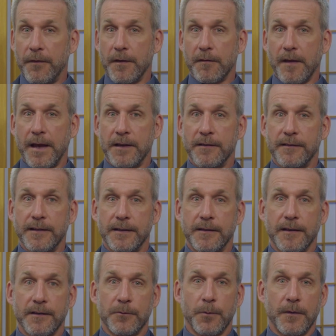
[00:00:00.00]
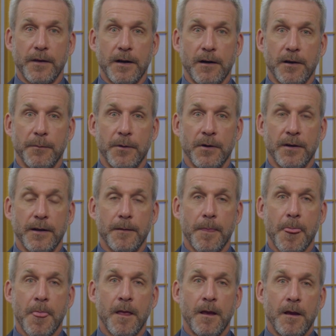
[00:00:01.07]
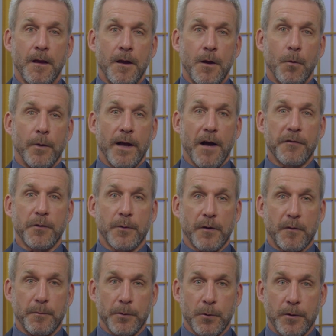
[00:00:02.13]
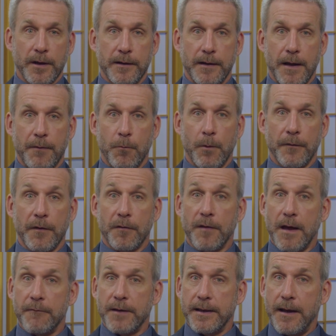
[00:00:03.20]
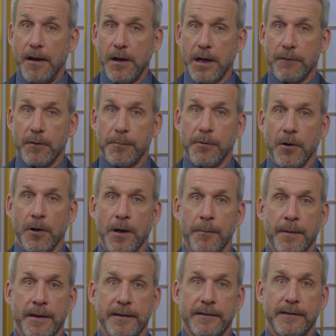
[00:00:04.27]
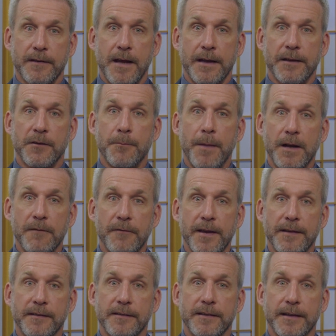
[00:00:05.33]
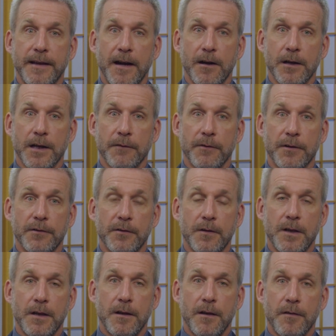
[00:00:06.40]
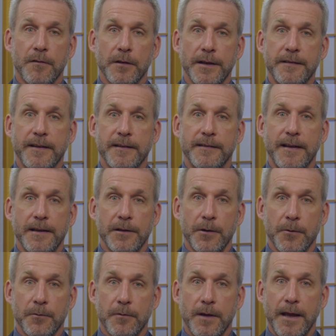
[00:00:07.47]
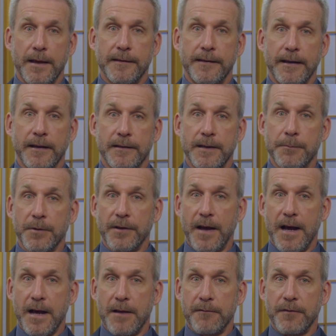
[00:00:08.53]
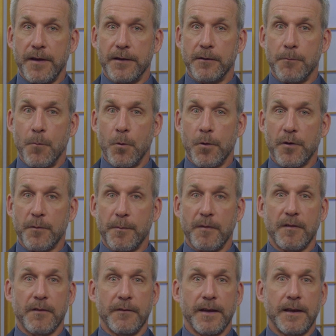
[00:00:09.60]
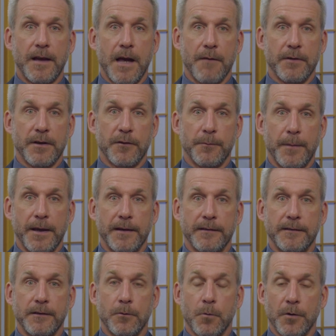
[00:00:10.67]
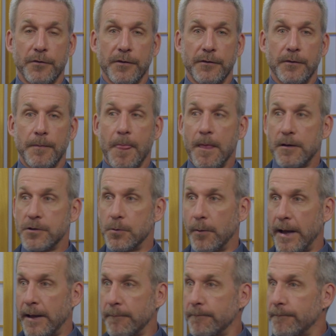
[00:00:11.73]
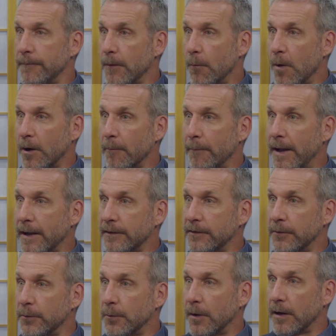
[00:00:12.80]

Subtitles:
this agency does within our community. We also explored in depth what the Savvy Caregiver program is and its benefits to caregivers. So let's continue and take a deeper dive into more specific evidence-based courses. Joanne, welcome back to